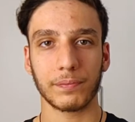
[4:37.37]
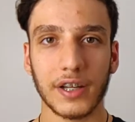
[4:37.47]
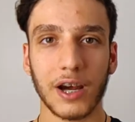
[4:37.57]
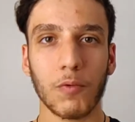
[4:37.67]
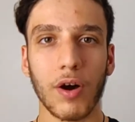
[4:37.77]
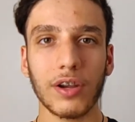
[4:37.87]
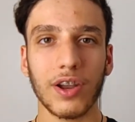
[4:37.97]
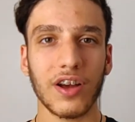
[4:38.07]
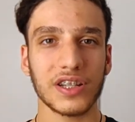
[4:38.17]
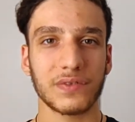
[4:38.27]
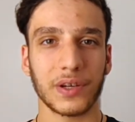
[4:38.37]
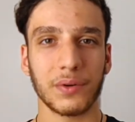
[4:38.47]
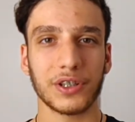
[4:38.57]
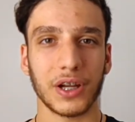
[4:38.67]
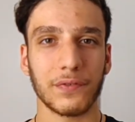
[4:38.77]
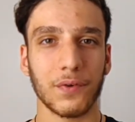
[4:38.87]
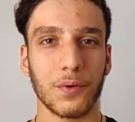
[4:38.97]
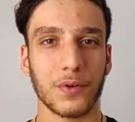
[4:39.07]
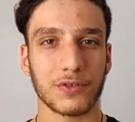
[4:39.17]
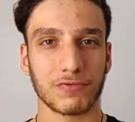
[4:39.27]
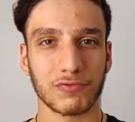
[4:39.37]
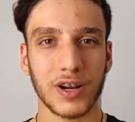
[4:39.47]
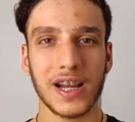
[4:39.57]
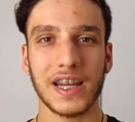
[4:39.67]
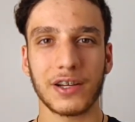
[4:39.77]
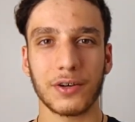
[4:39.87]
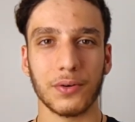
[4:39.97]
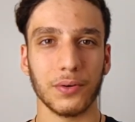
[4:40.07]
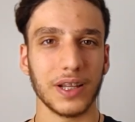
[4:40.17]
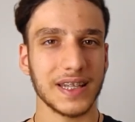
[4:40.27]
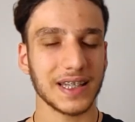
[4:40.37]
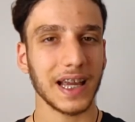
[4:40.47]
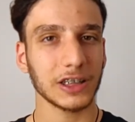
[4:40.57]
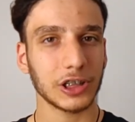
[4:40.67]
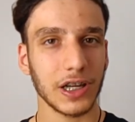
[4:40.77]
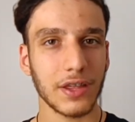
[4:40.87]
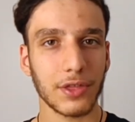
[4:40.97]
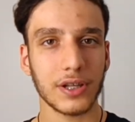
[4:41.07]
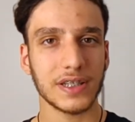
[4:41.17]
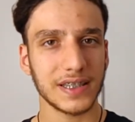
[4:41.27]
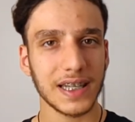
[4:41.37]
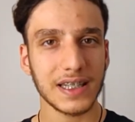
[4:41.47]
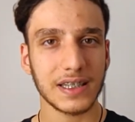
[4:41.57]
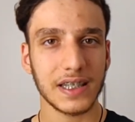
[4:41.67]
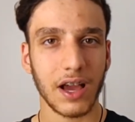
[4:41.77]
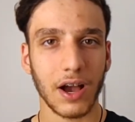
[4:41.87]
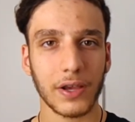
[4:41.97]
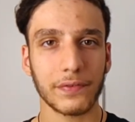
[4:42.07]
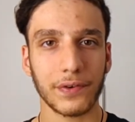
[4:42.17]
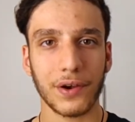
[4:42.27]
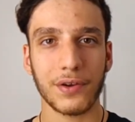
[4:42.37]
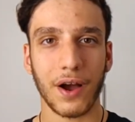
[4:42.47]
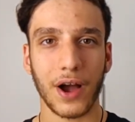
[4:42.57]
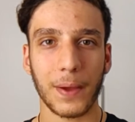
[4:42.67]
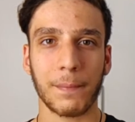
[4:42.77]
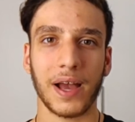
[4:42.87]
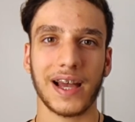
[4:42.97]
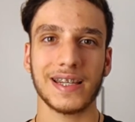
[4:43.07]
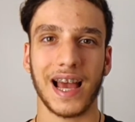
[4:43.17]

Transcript: Now, one last thing which I thought was really cool is actually that since the iPhone, iPad,